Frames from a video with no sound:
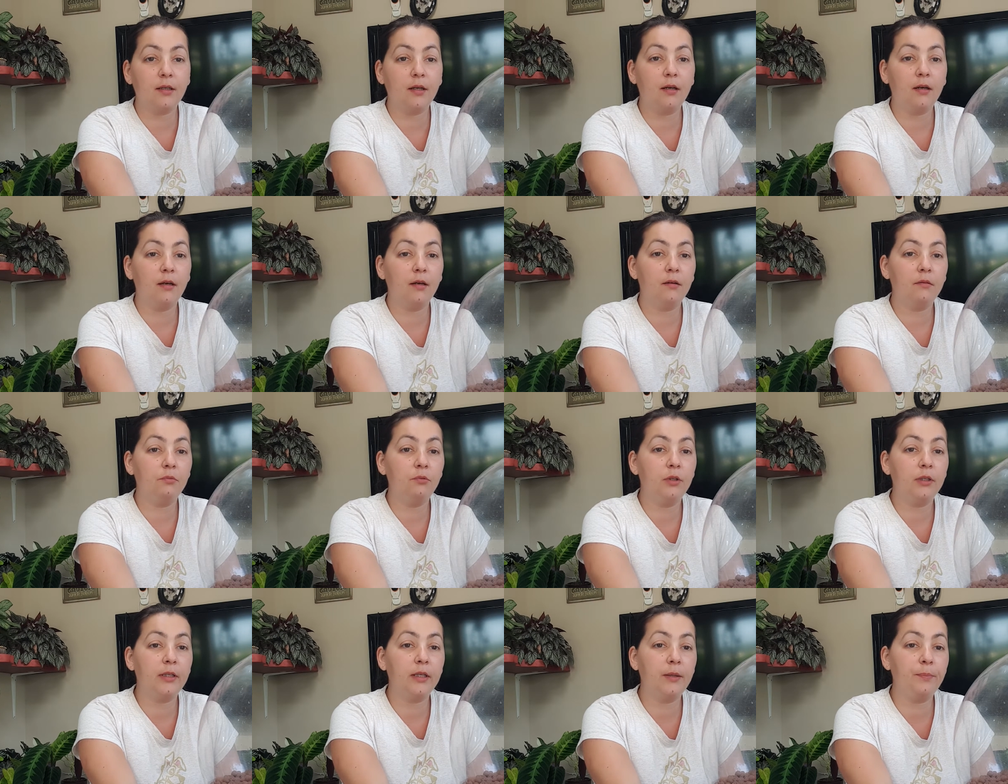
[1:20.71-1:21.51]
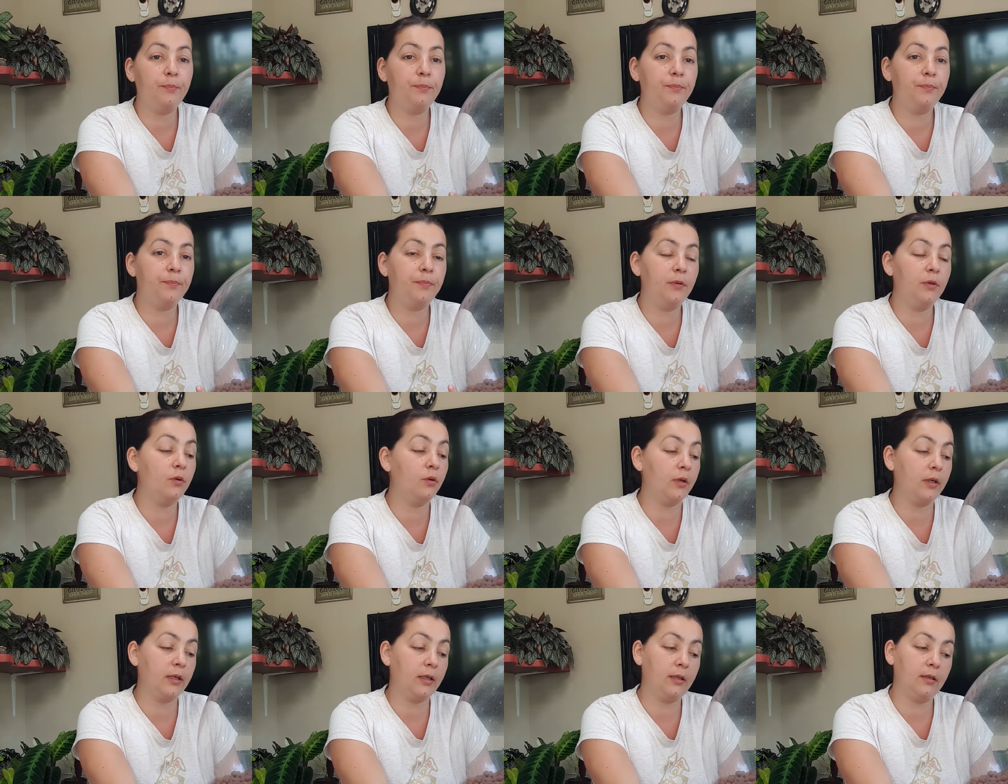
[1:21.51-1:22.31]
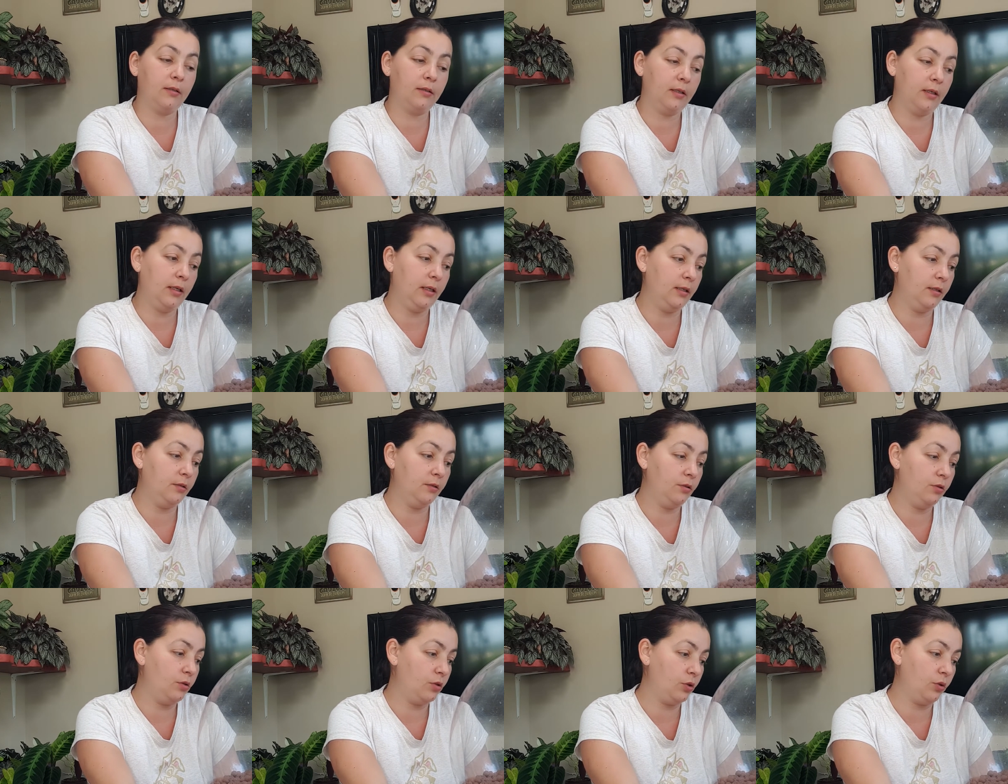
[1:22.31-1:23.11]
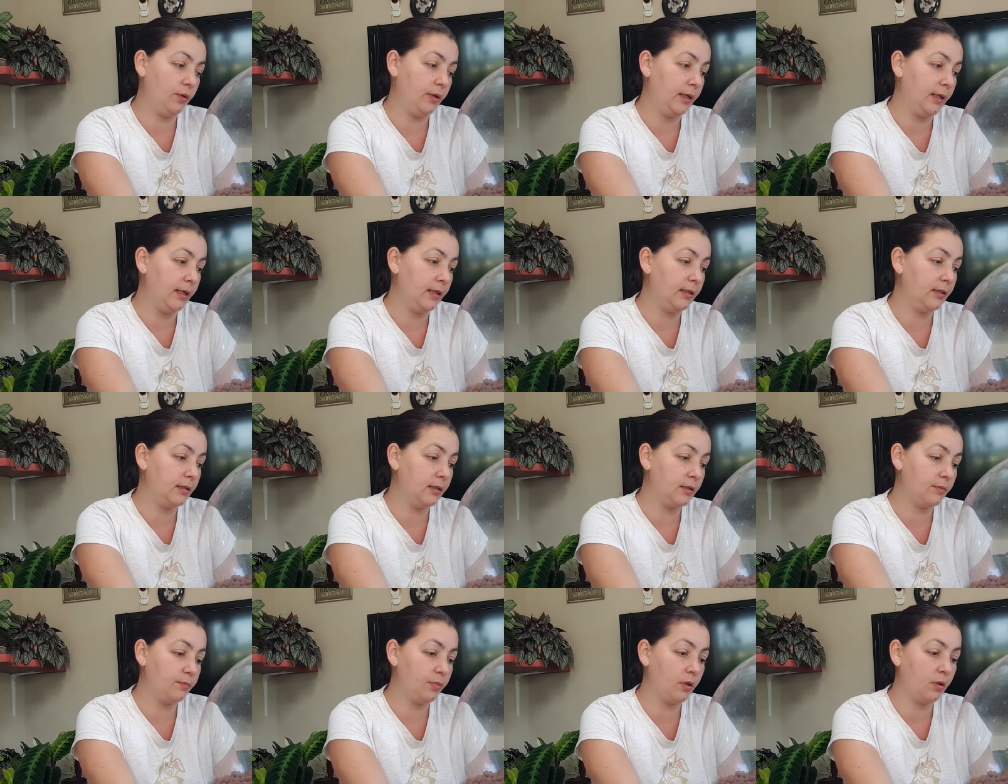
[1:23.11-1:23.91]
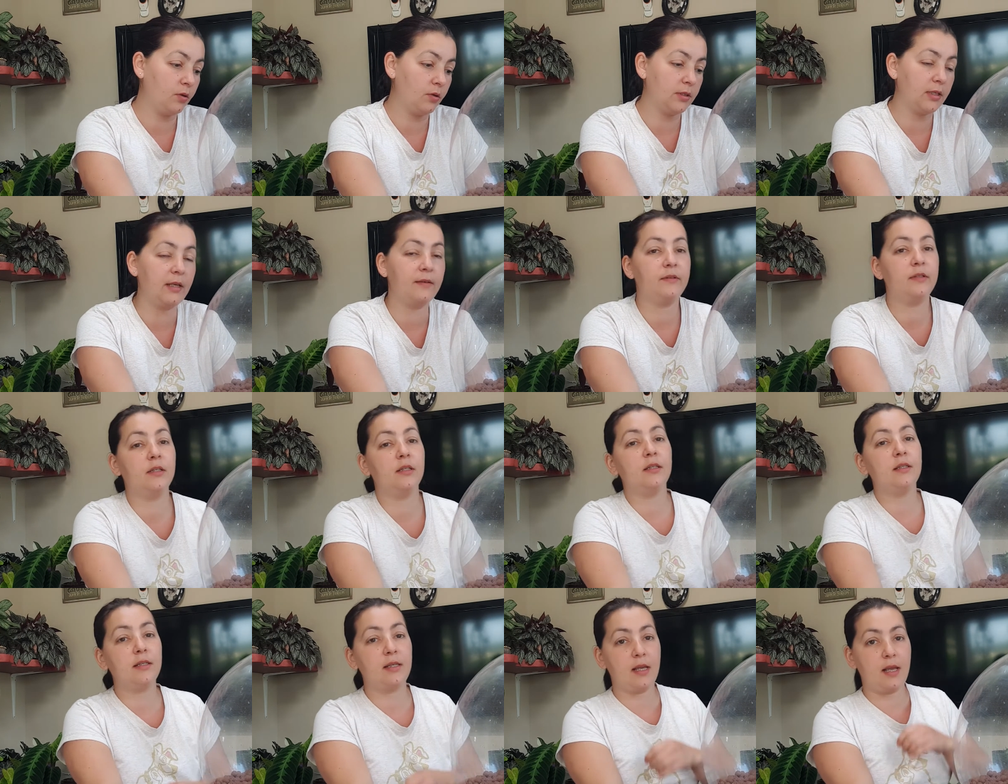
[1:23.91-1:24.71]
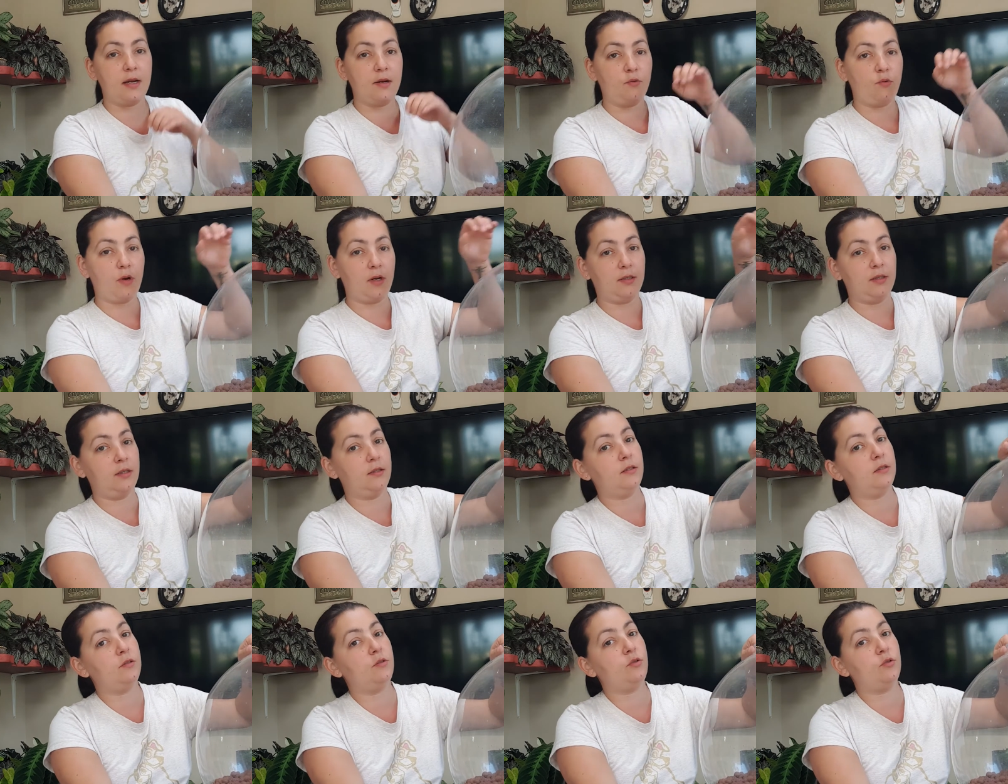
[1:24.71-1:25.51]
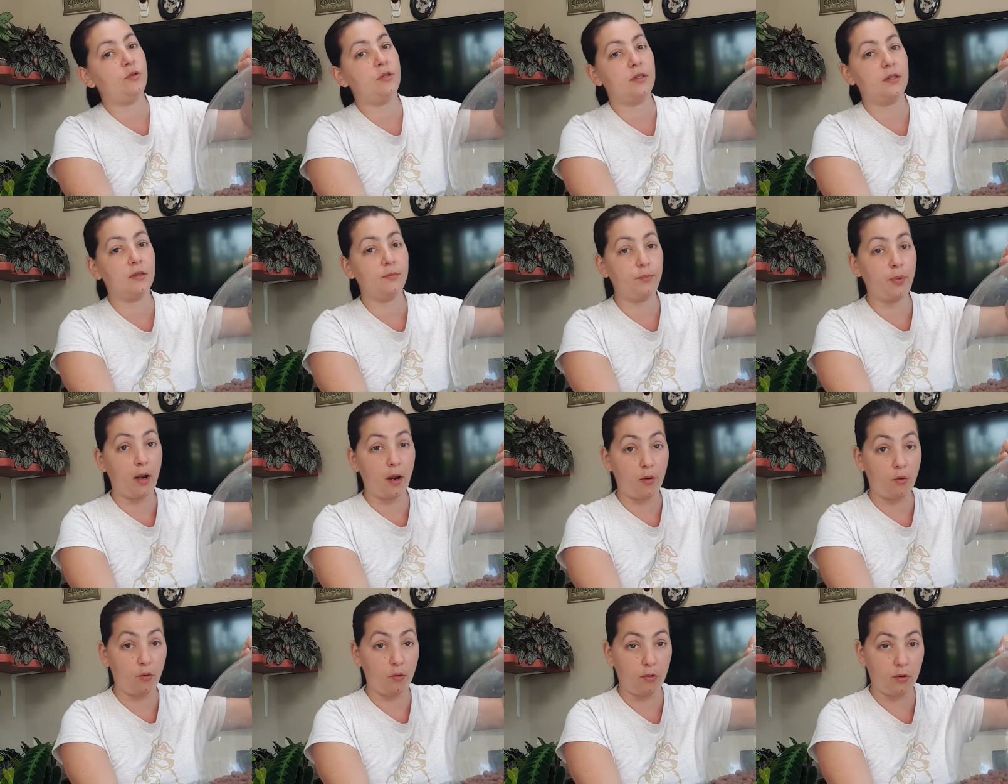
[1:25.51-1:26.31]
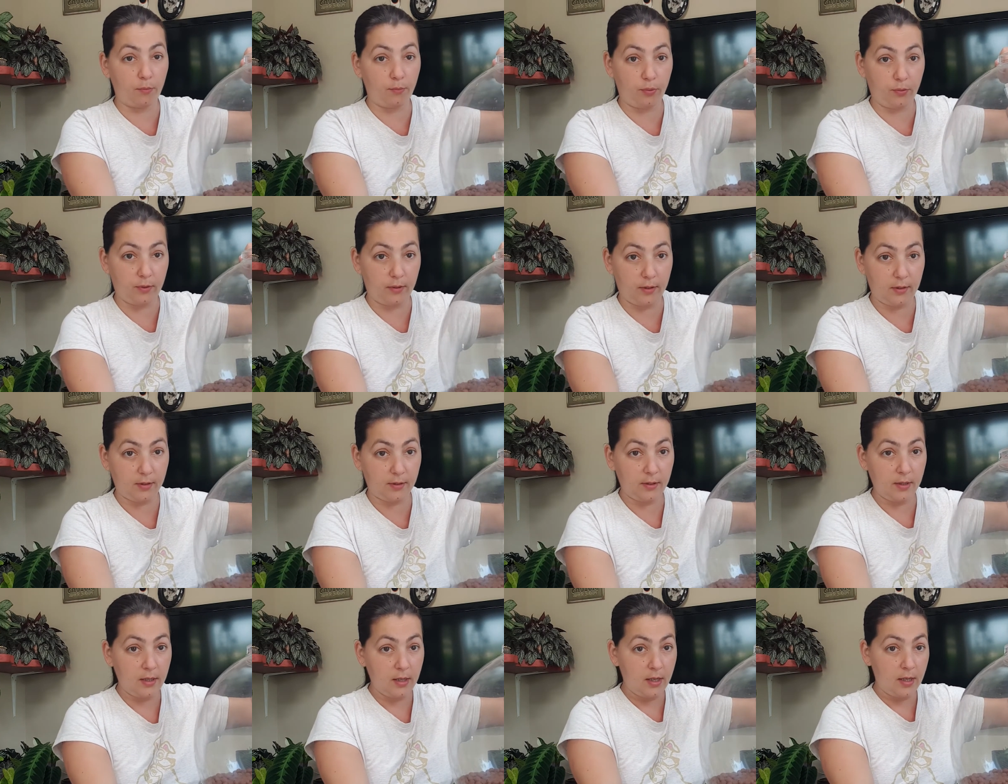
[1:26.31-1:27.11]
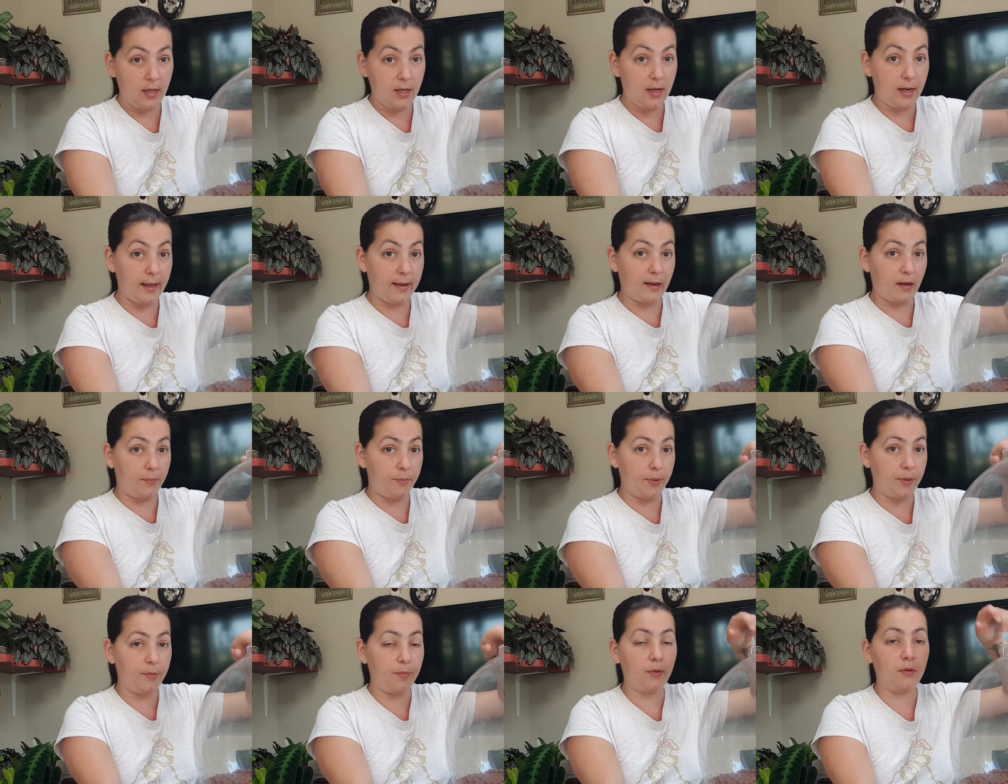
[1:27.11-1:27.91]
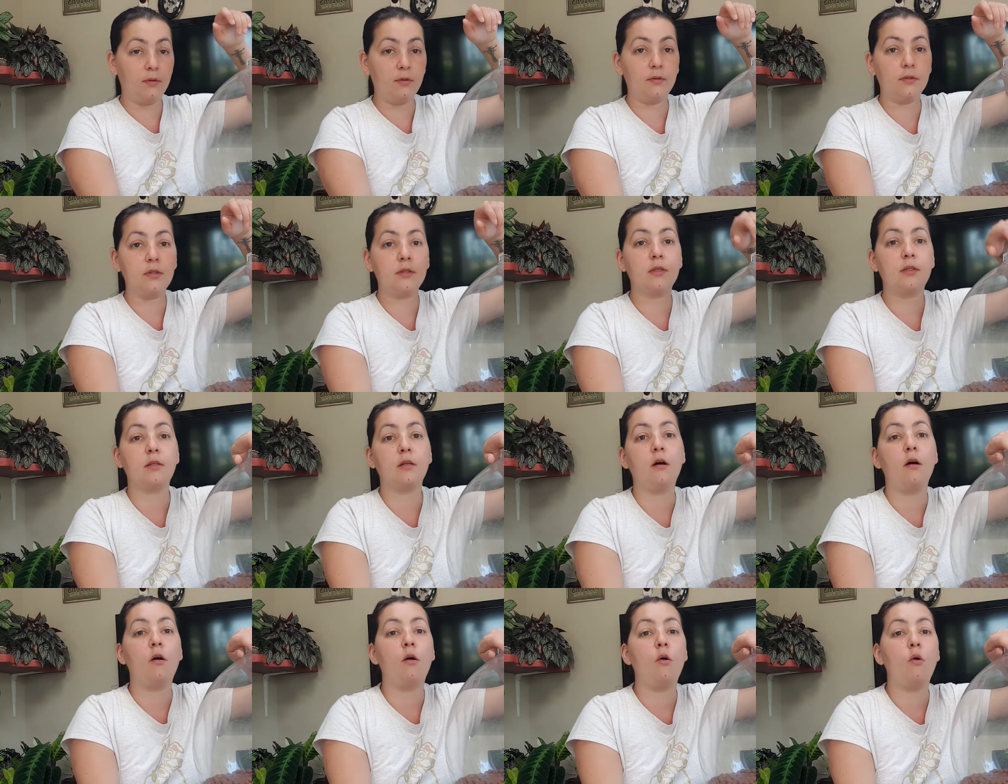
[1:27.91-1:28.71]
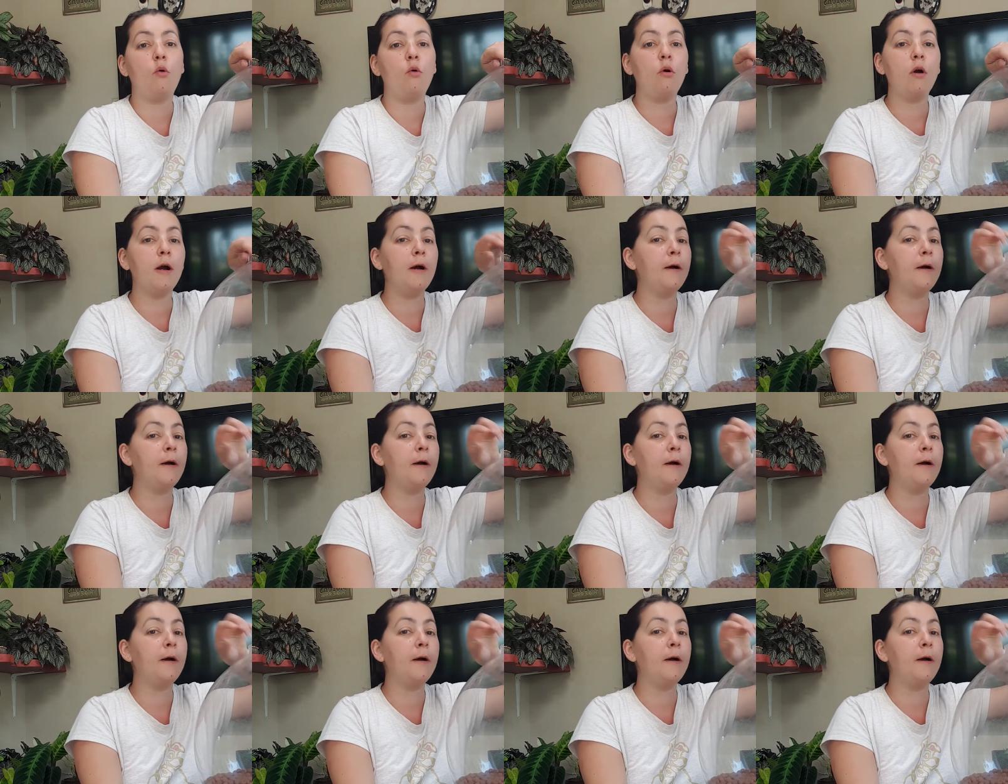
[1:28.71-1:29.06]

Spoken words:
I will keep look into it because I didn't see anyone that is using BioOrb with lacquer pebbles. So